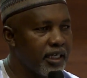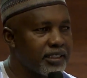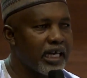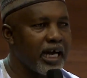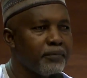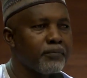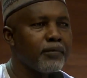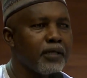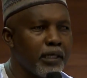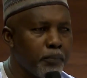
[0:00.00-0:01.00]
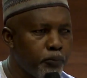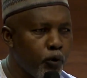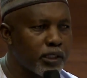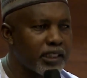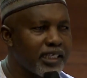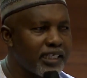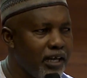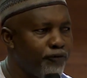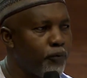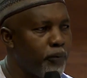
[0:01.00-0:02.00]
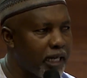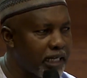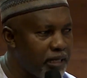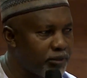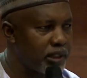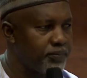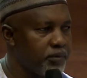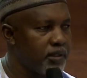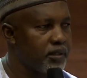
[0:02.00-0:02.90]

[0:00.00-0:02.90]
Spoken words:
Chairman of the Committee on Health Services, Rep.